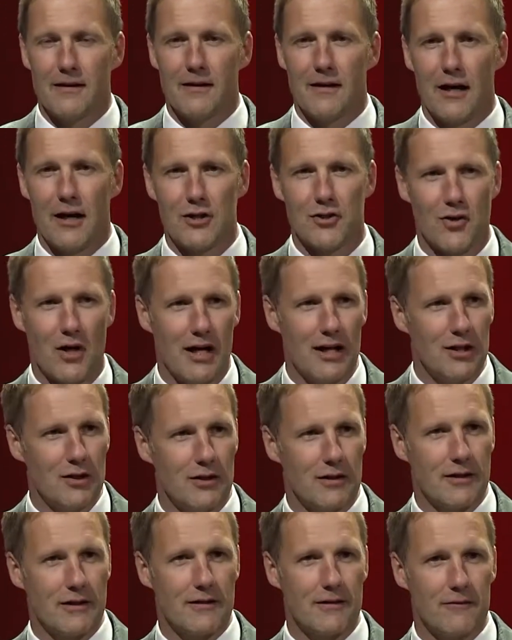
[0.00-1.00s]
I try to
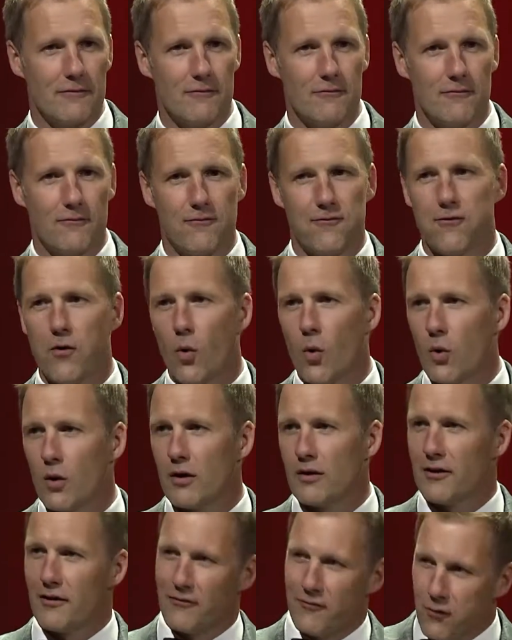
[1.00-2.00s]
look for
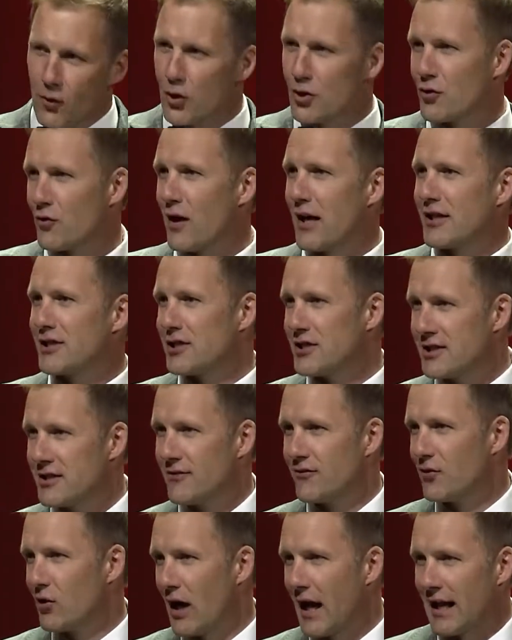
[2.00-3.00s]
the 4 directions
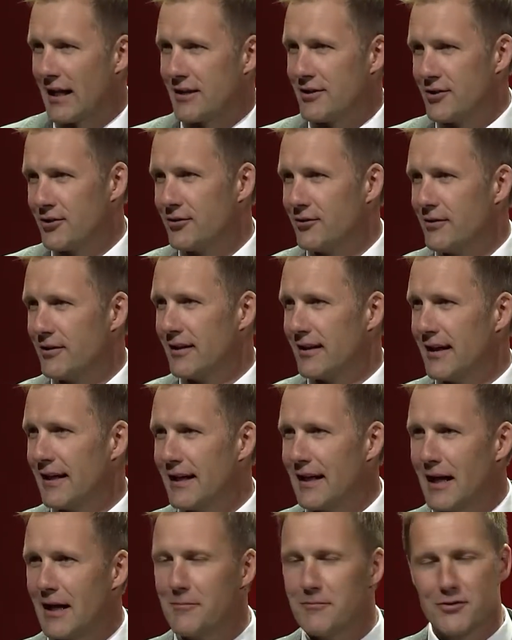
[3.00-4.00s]
of gratitude.
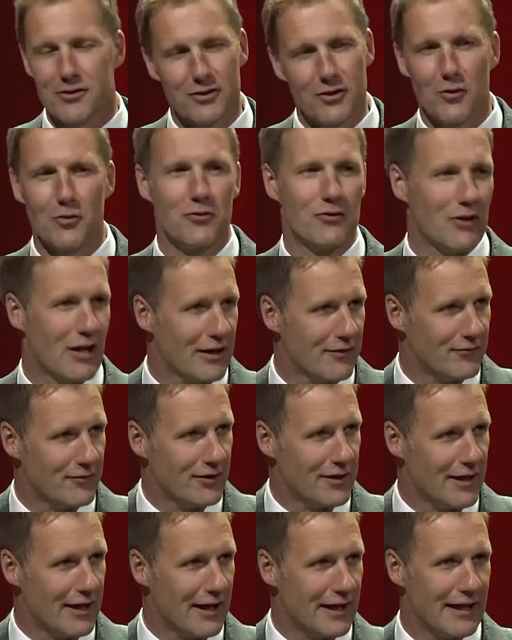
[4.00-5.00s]
And I'm so thankful
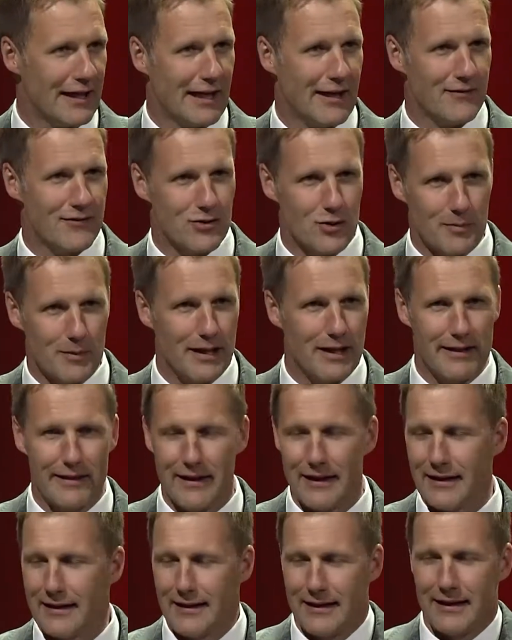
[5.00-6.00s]
tonight, and I have so many to
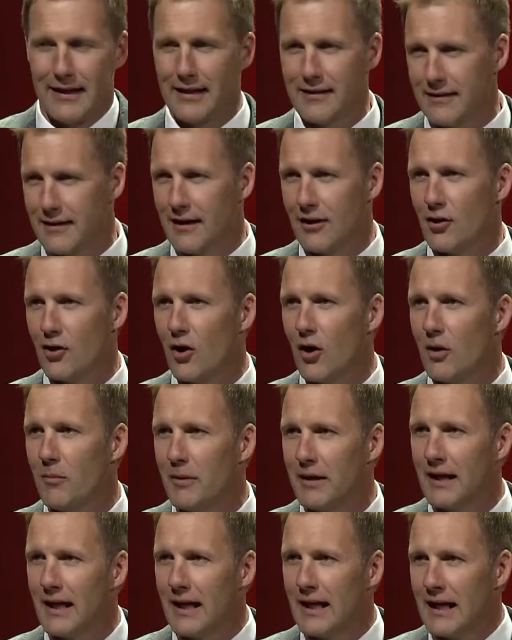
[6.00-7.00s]
thank, and I can't thank all,
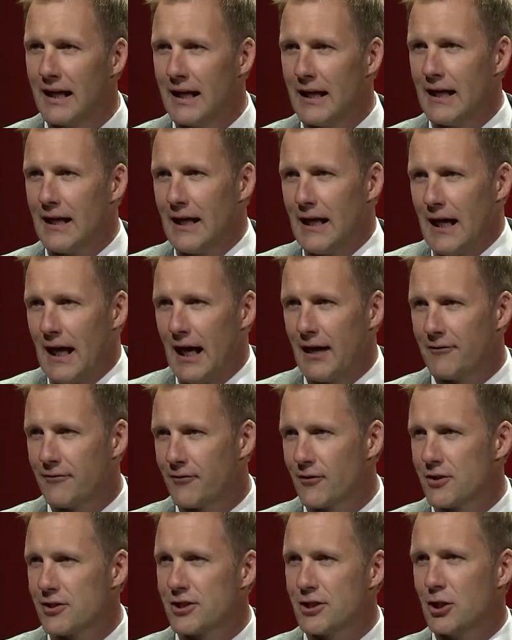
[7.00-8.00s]
but I
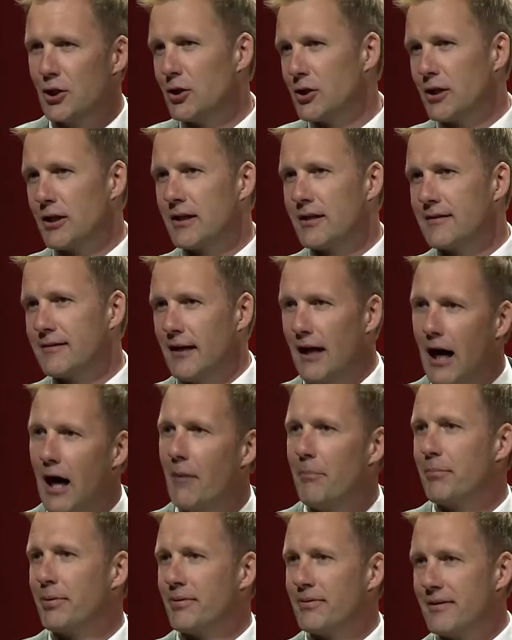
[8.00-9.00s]
first look
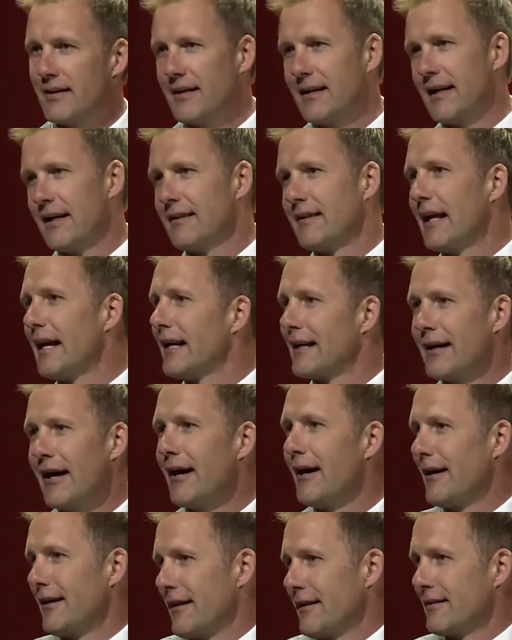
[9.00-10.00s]
up, and I thank
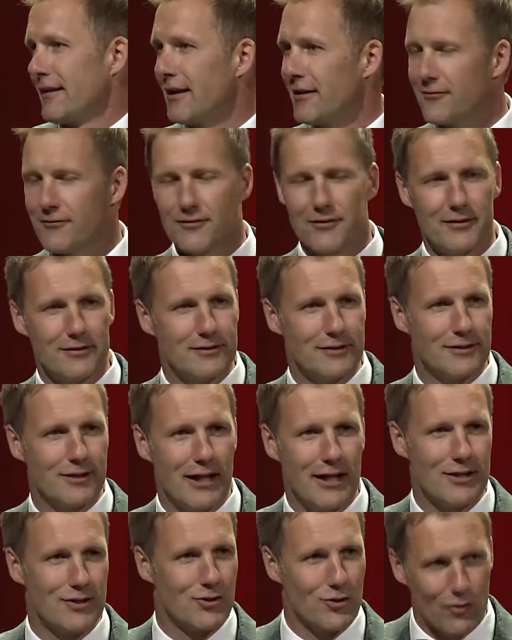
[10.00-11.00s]
God. I thank for
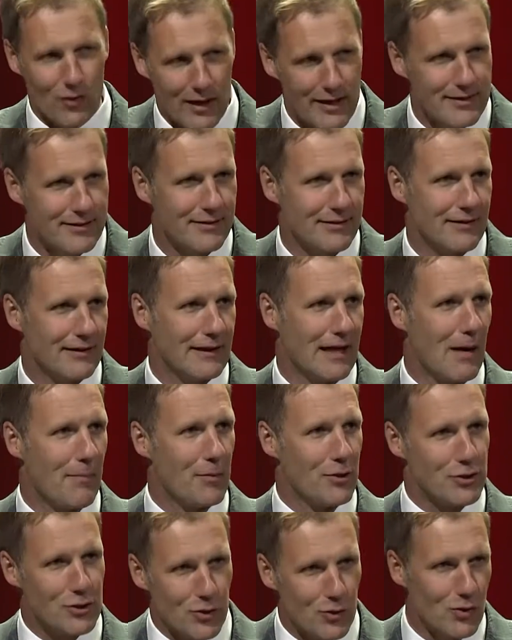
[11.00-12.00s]
His grace and the
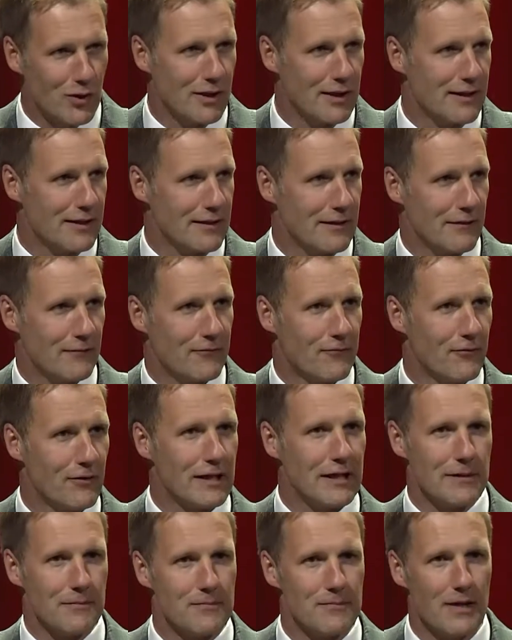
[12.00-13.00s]
opportunity and the
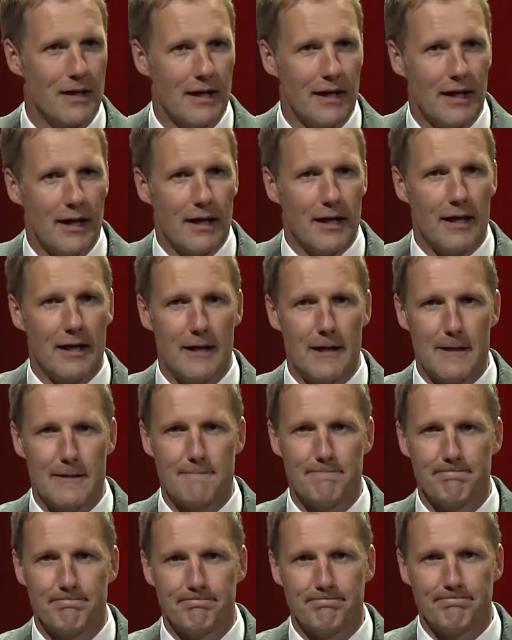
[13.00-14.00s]
freedom,
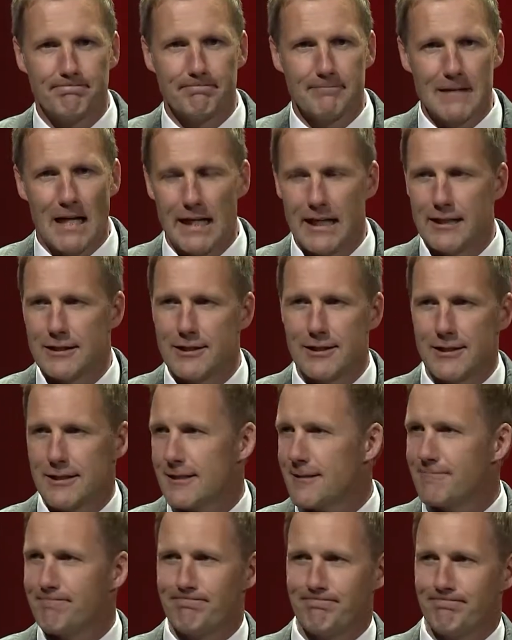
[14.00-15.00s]
and just